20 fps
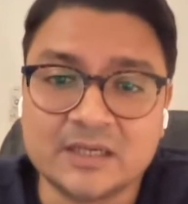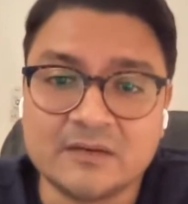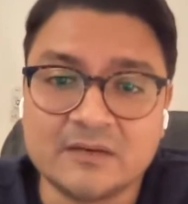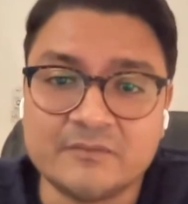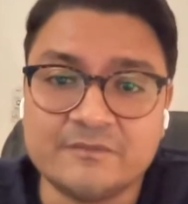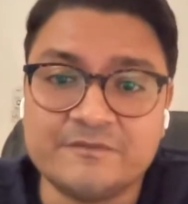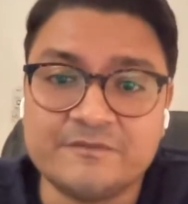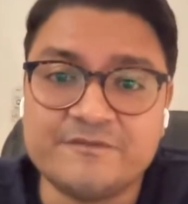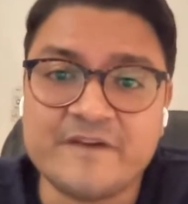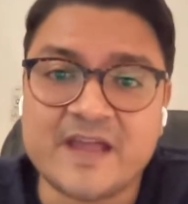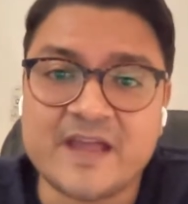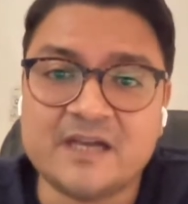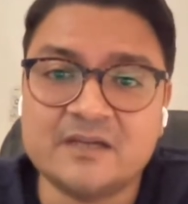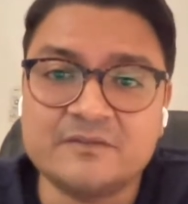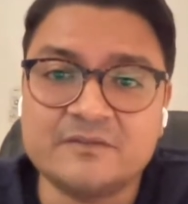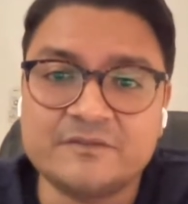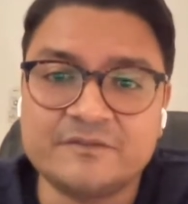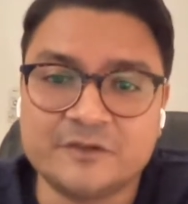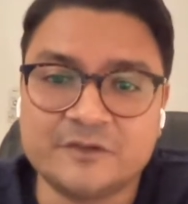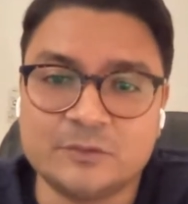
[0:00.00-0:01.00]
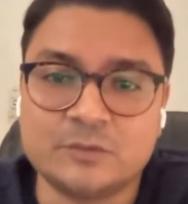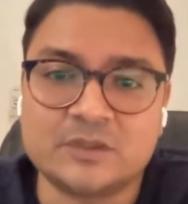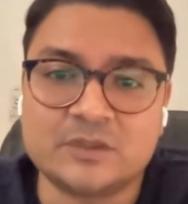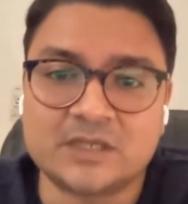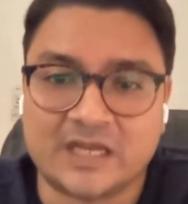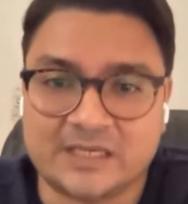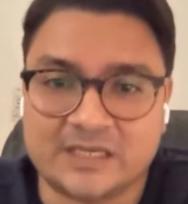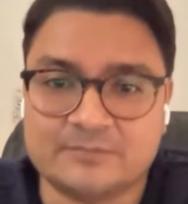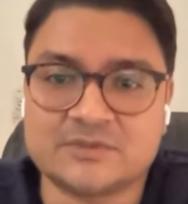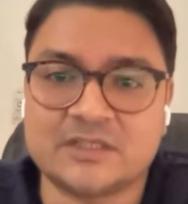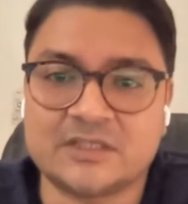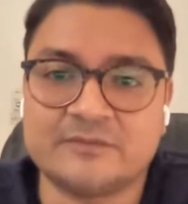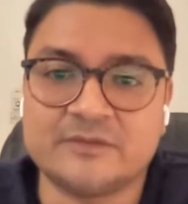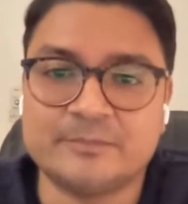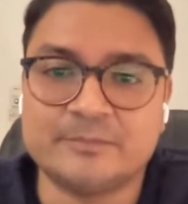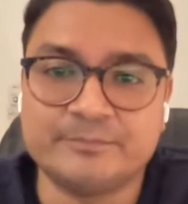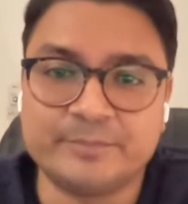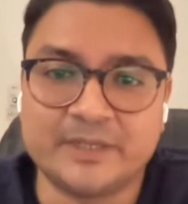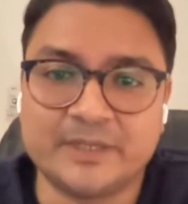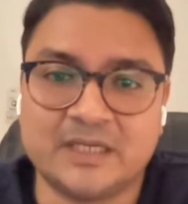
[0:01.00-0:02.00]
Very few times are we
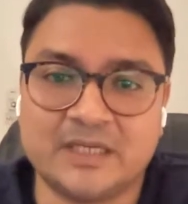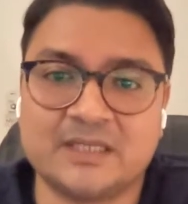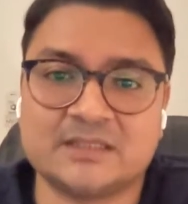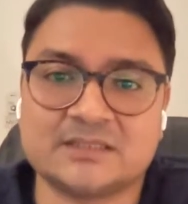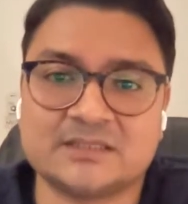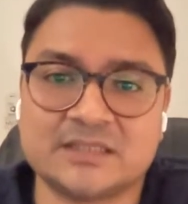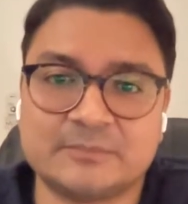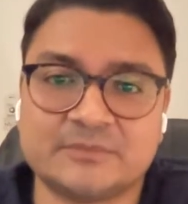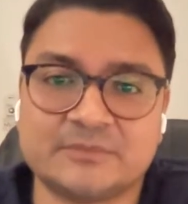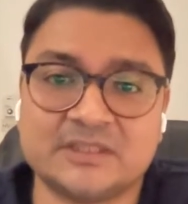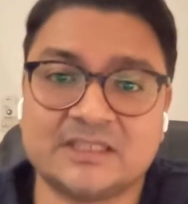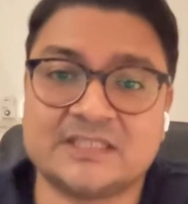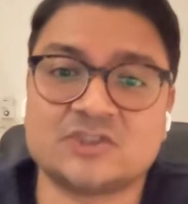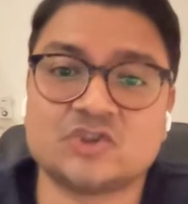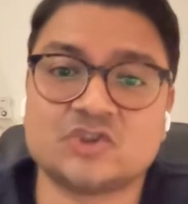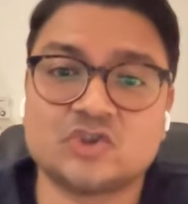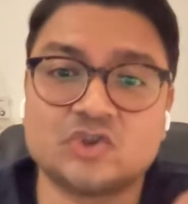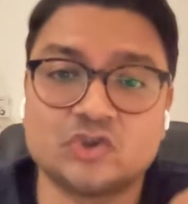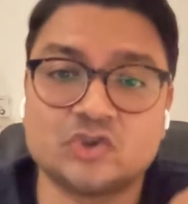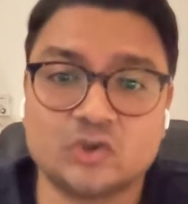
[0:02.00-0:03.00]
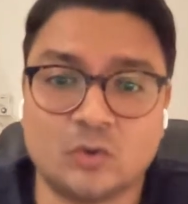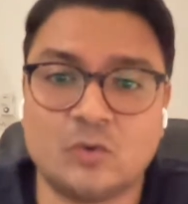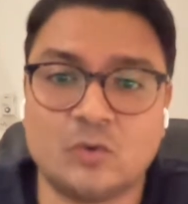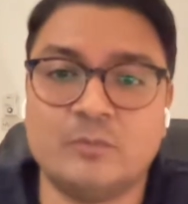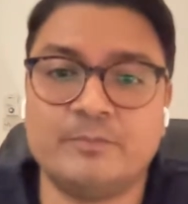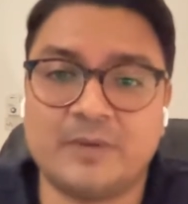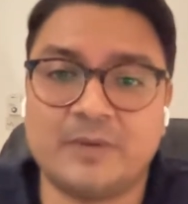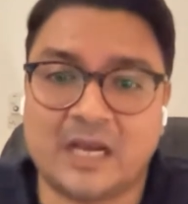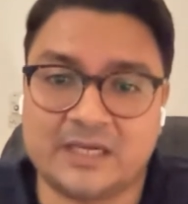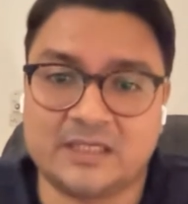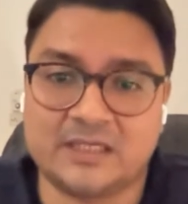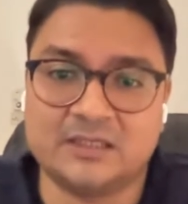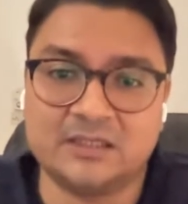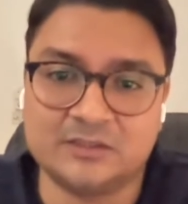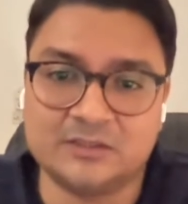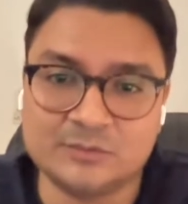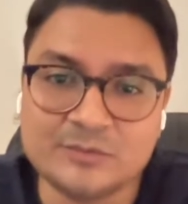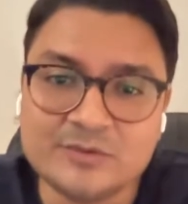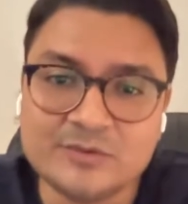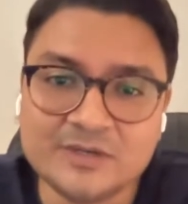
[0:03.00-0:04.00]
building something that's so bloody
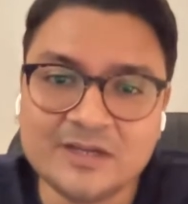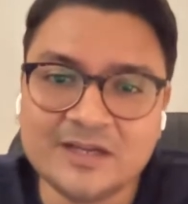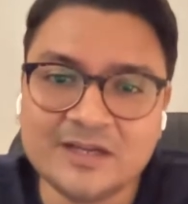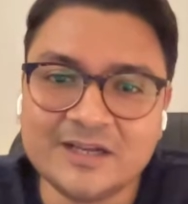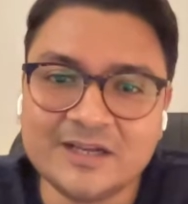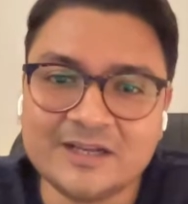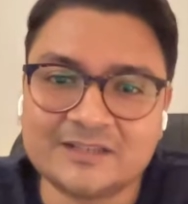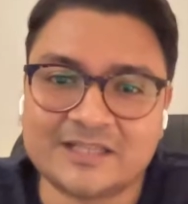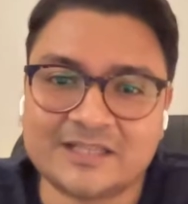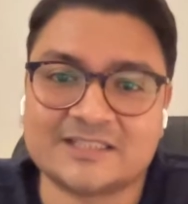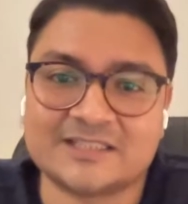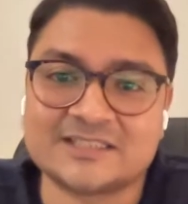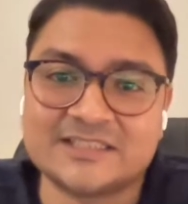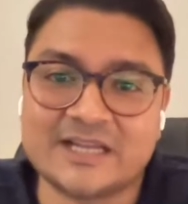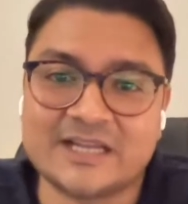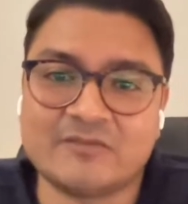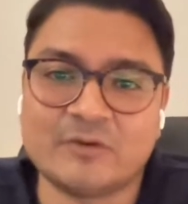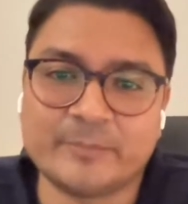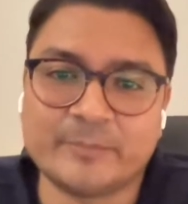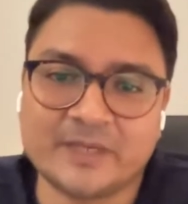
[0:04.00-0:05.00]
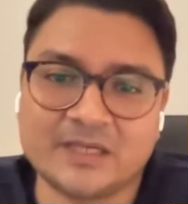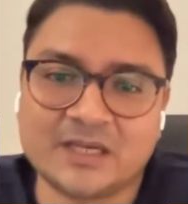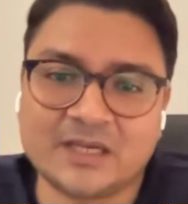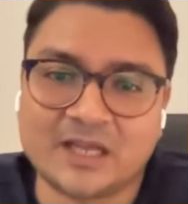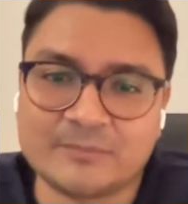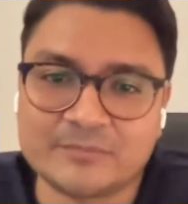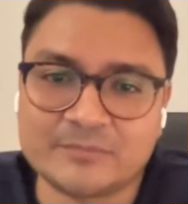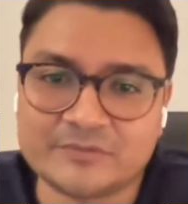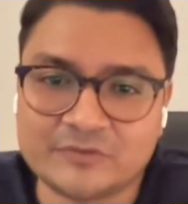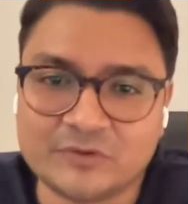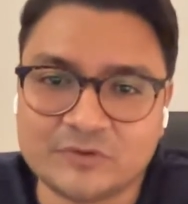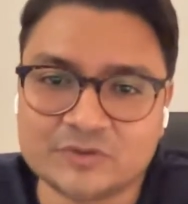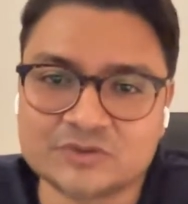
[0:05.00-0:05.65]
new that it's never been done before.